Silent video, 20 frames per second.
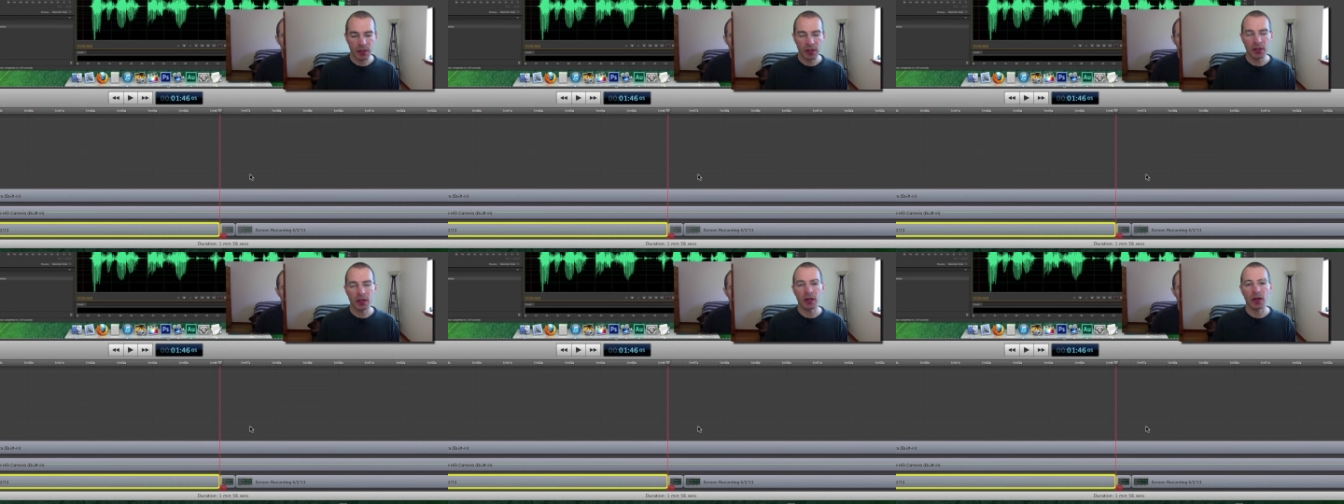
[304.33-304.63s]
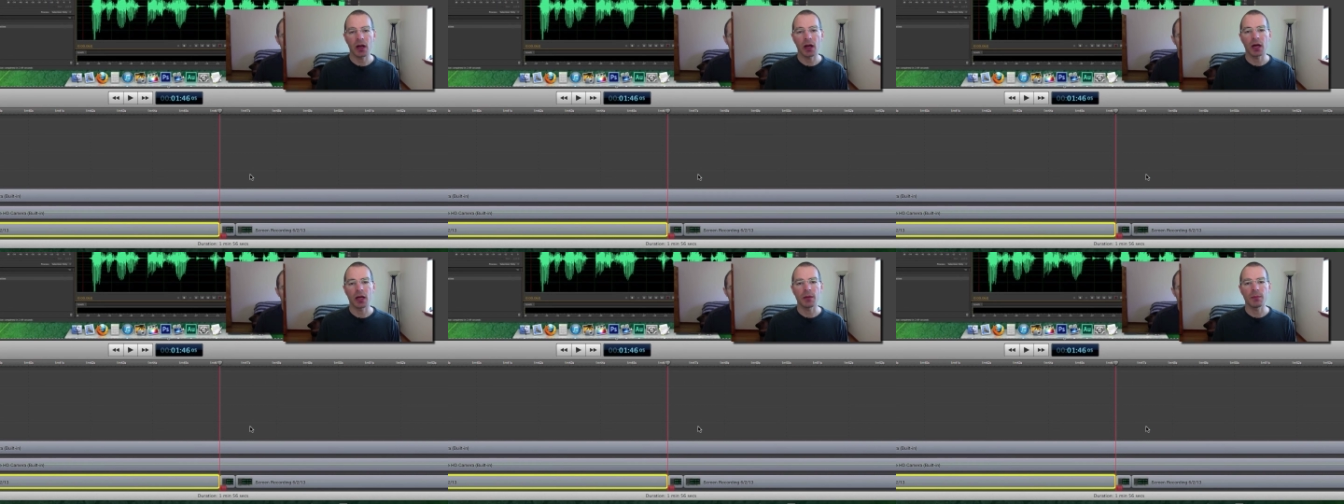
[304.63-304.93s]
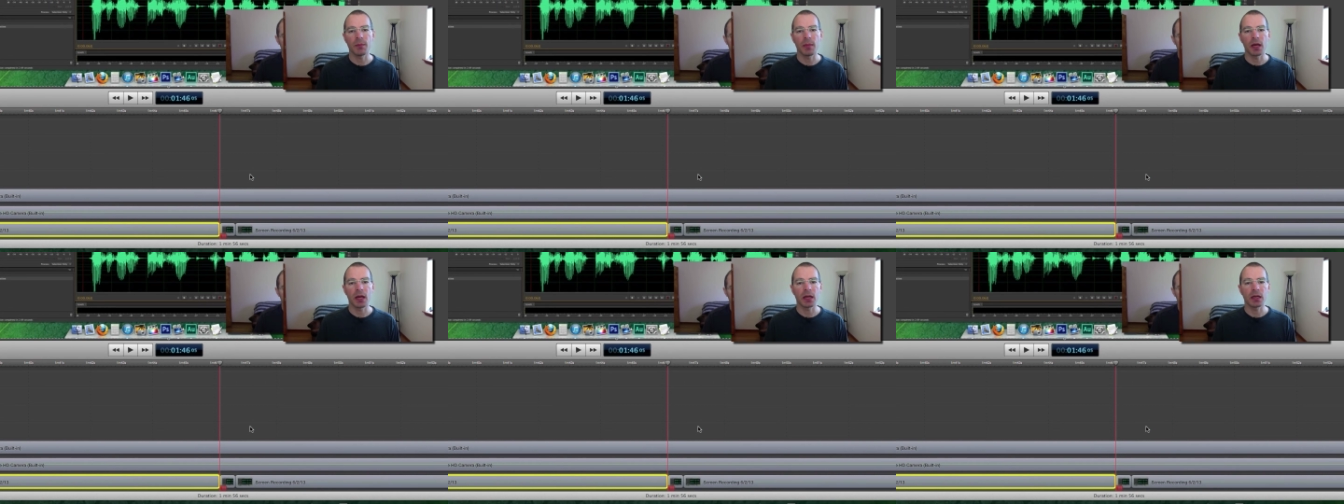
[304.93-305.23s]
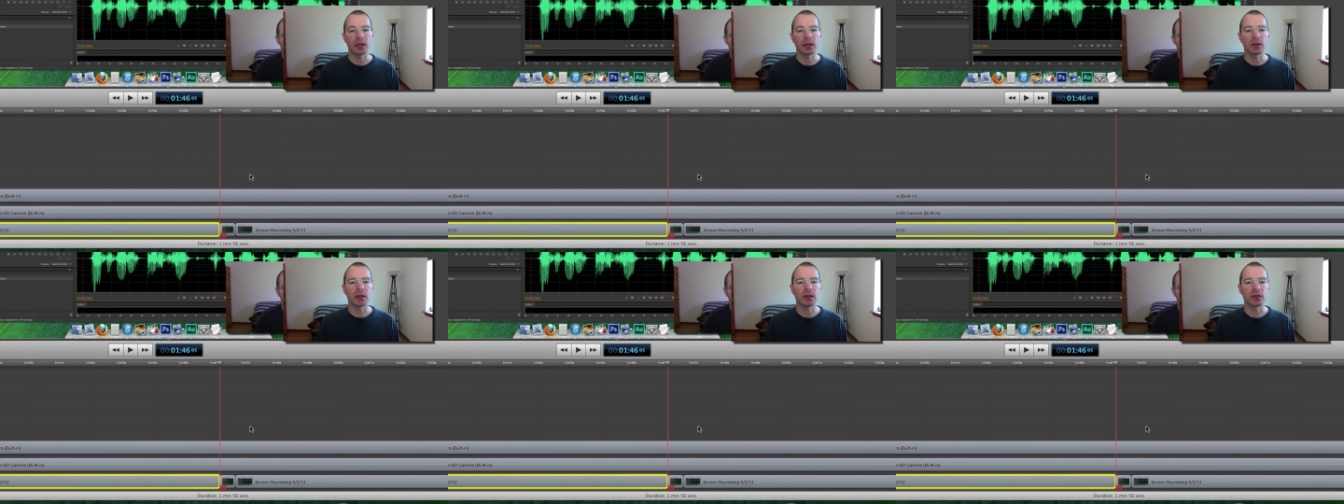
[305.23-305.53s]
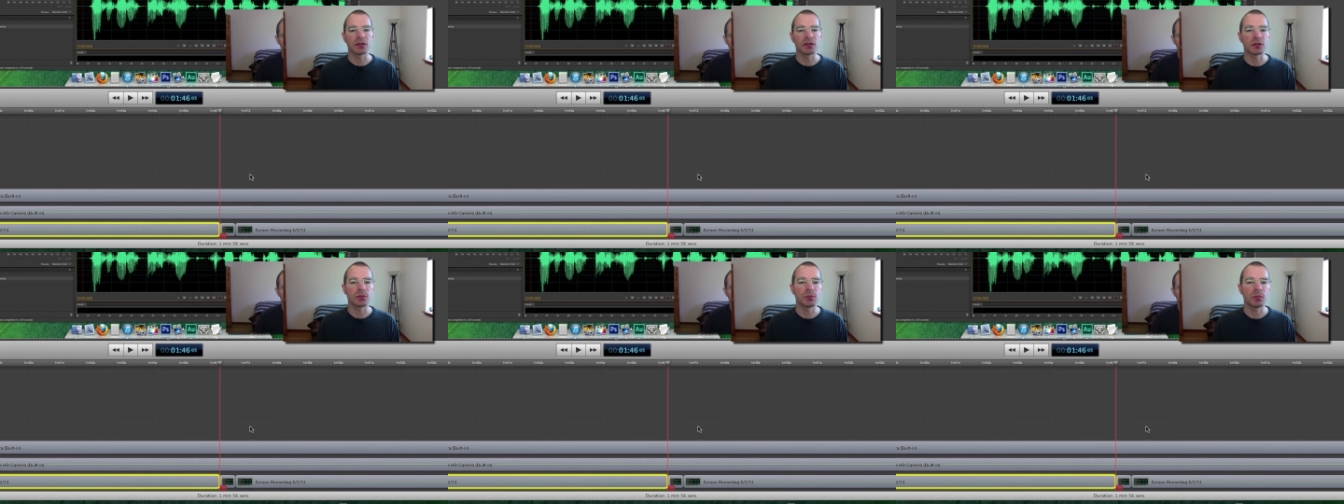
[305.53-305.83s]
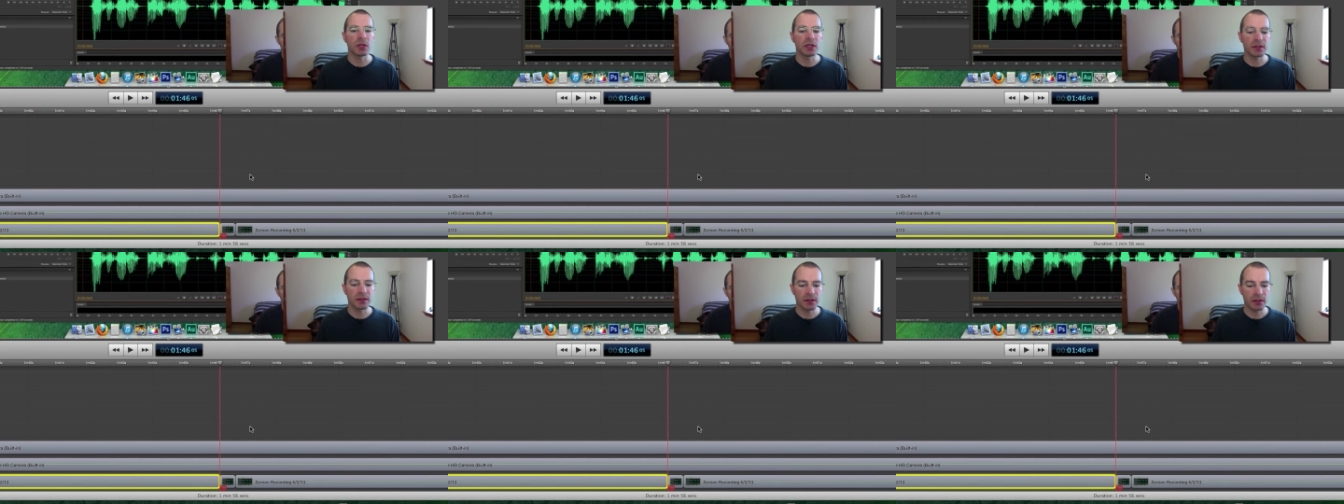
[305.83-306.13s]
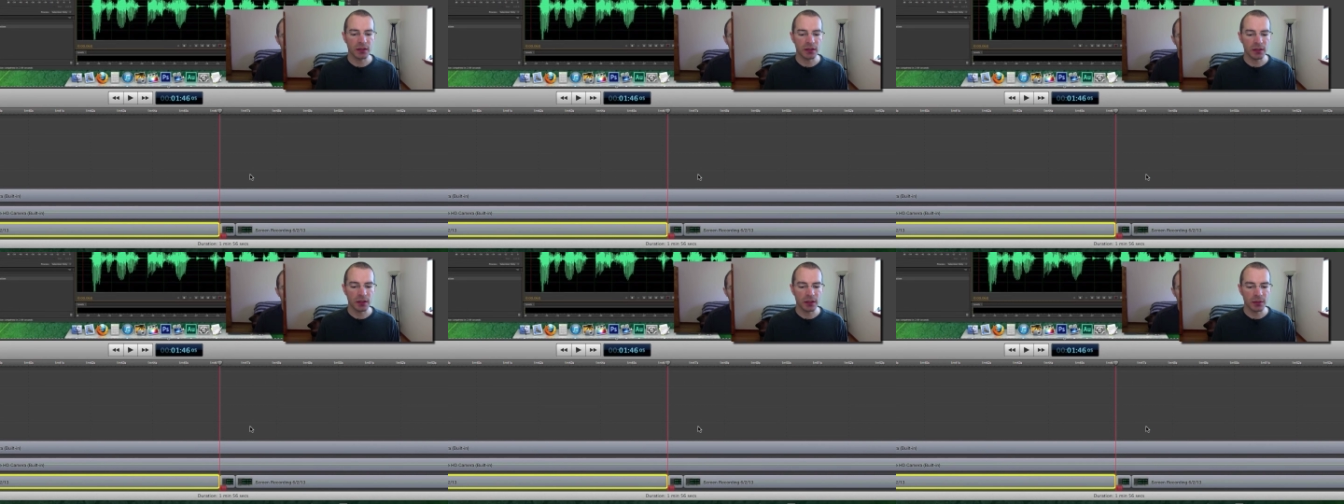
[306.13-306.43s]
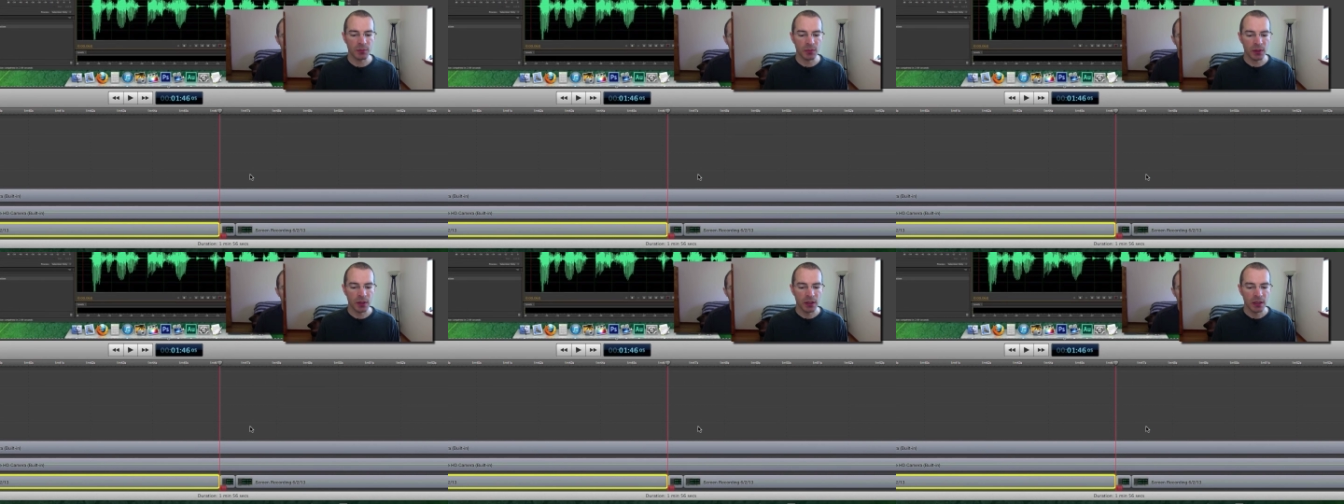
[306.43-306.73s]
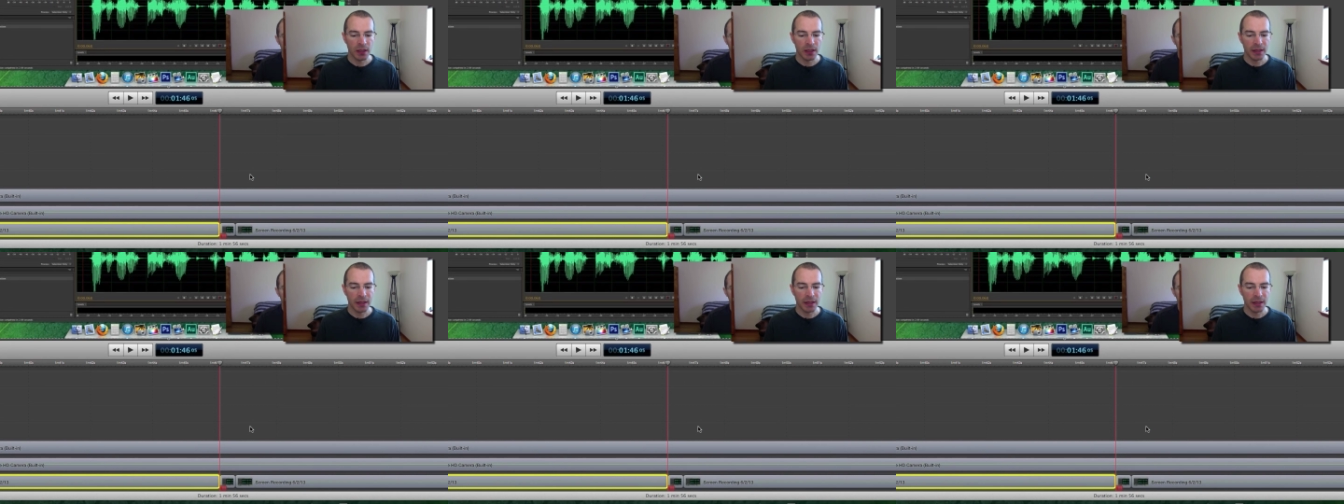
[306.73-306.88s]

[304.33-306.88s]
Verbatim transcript: and it automatically splits the clip